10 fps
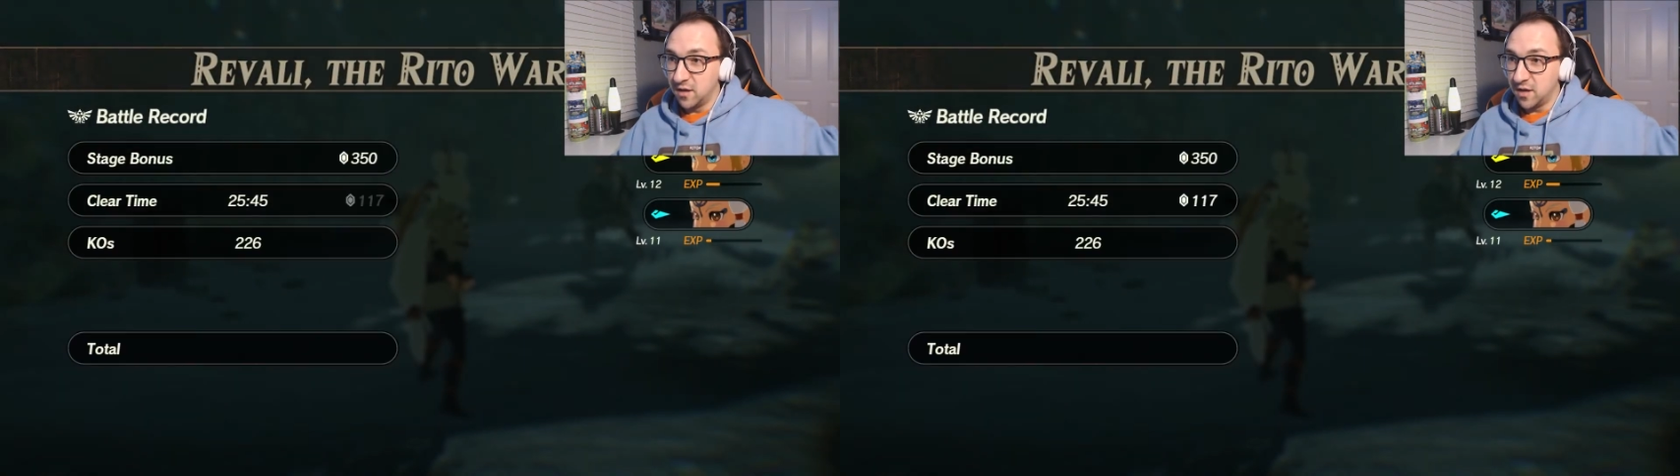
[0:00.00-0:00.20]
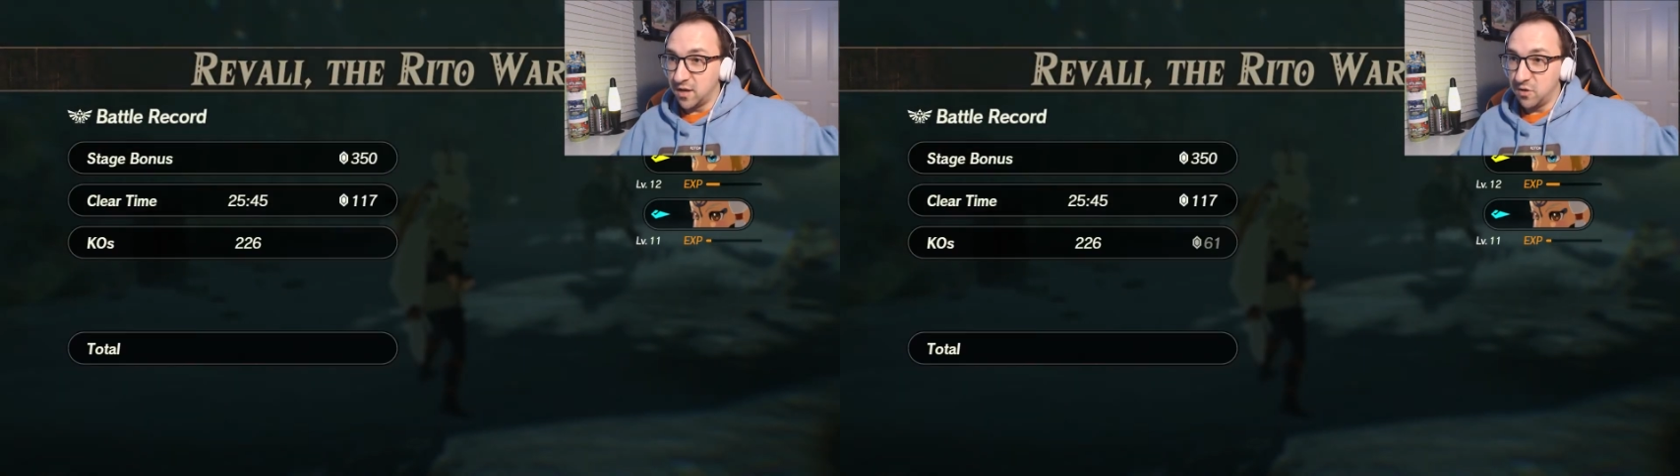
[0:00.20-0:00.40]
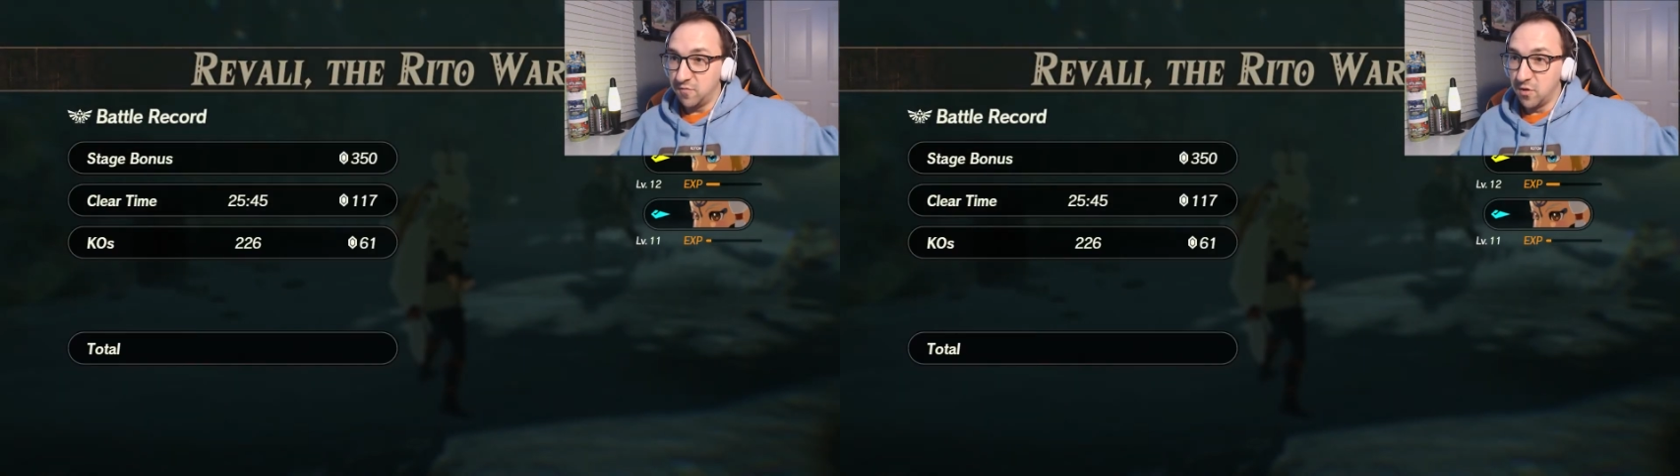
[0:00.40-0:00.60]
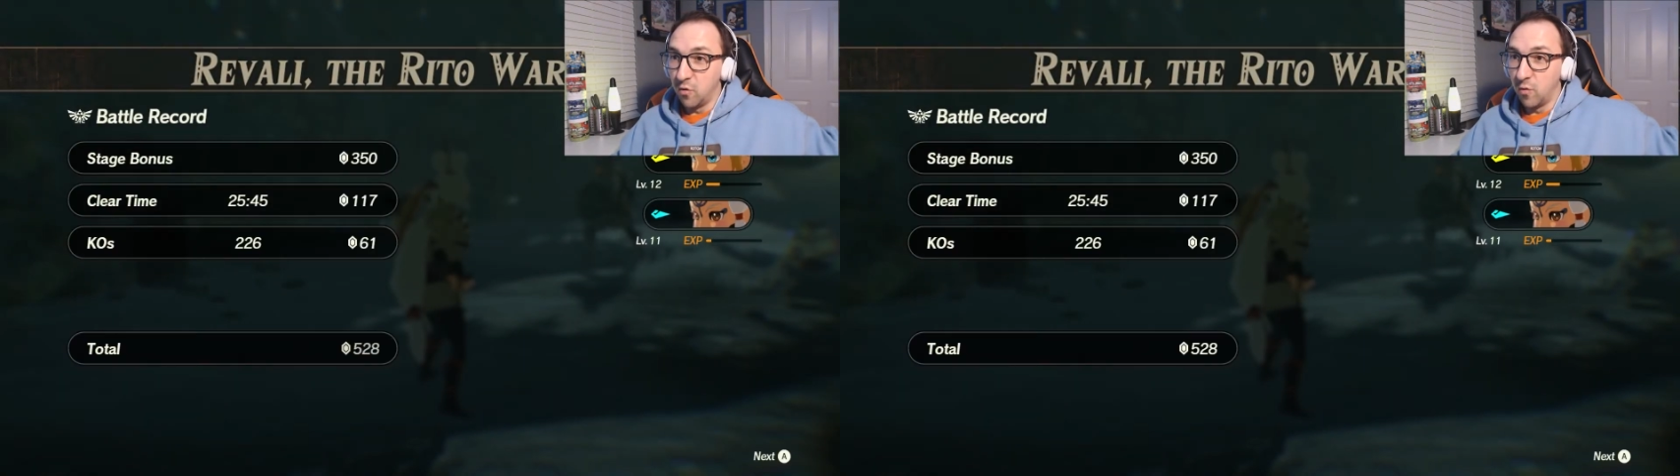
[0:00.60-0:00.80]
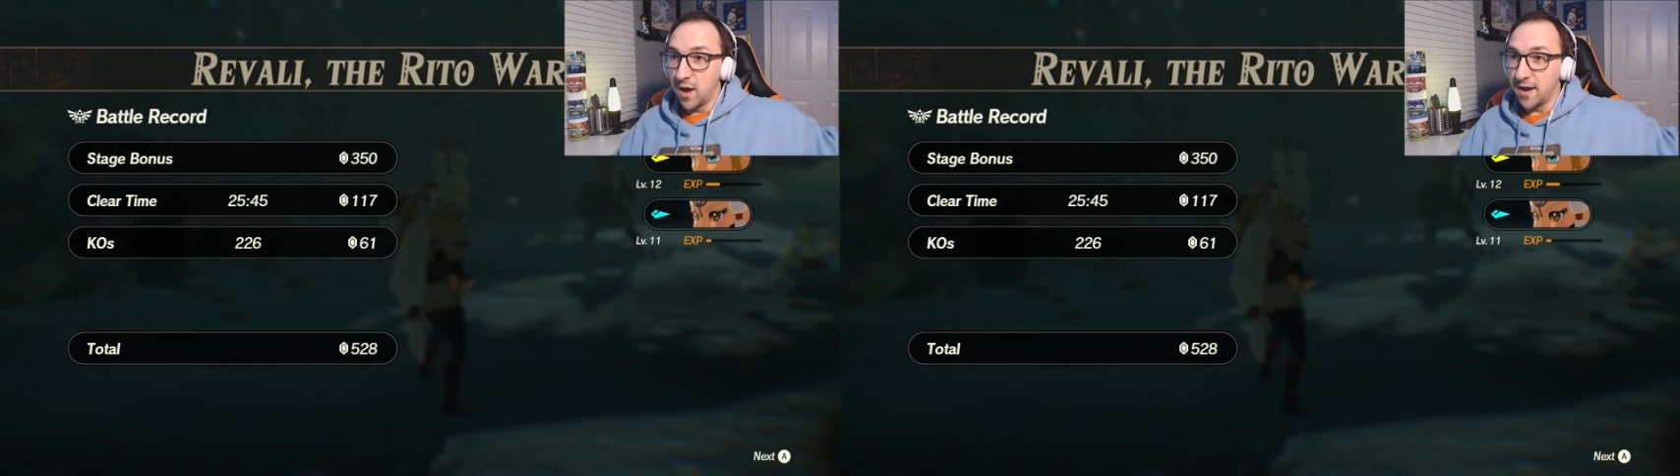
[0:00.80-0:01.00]
And you know
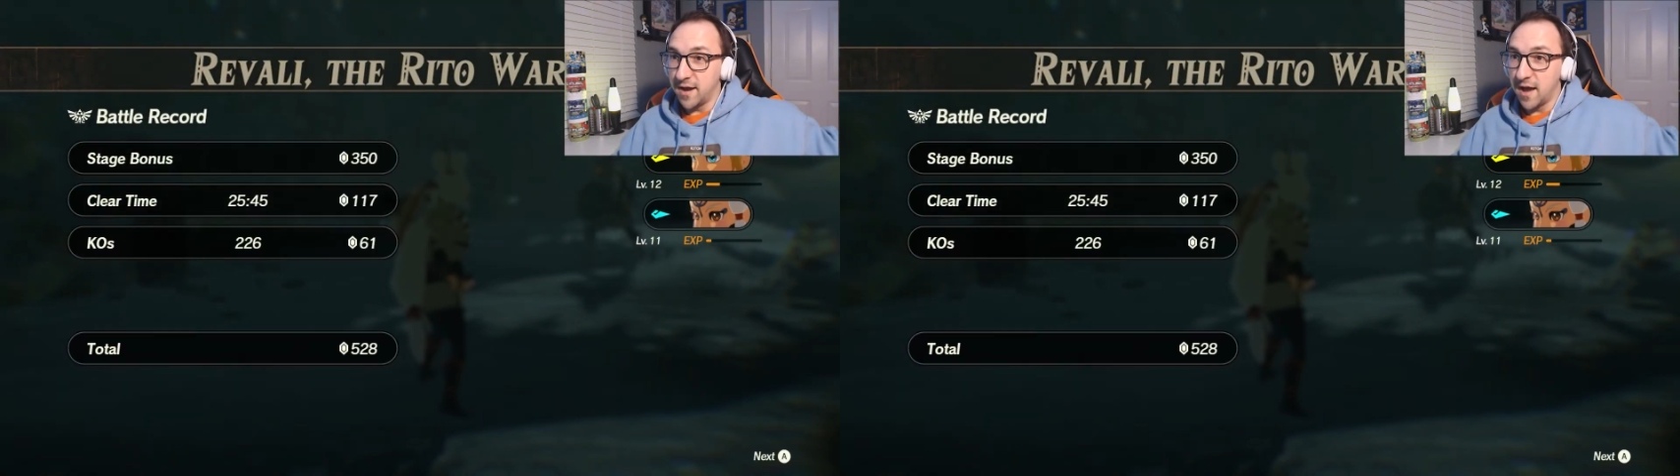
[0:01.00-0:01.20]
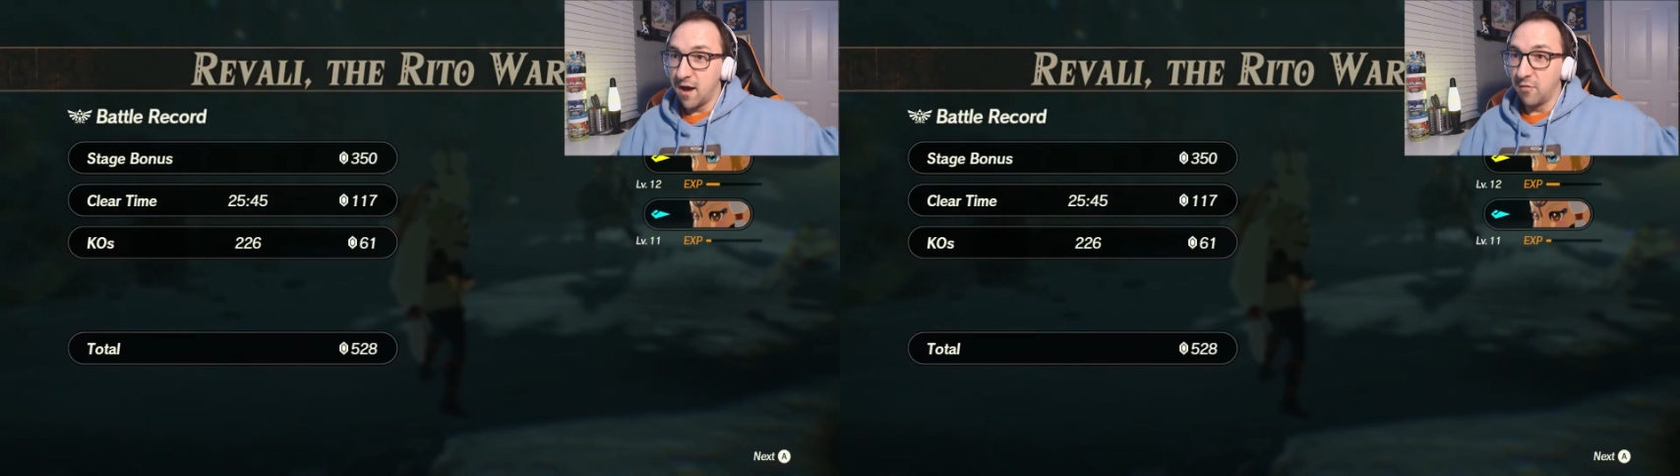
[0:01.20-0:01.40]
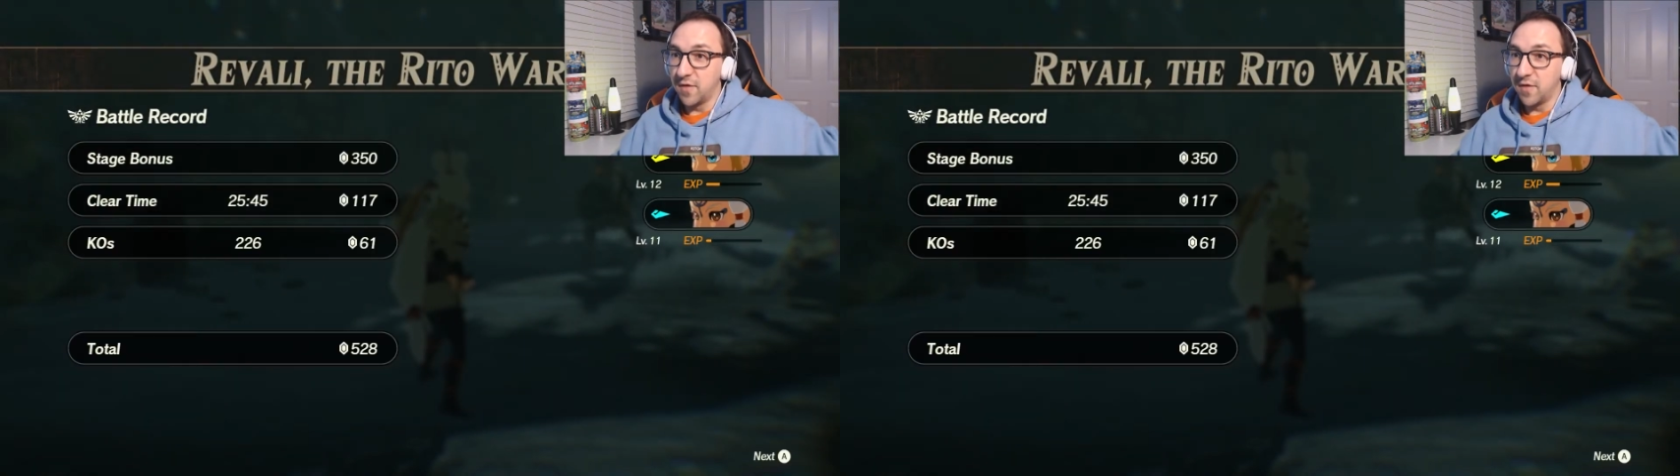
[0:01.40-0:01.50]
why now.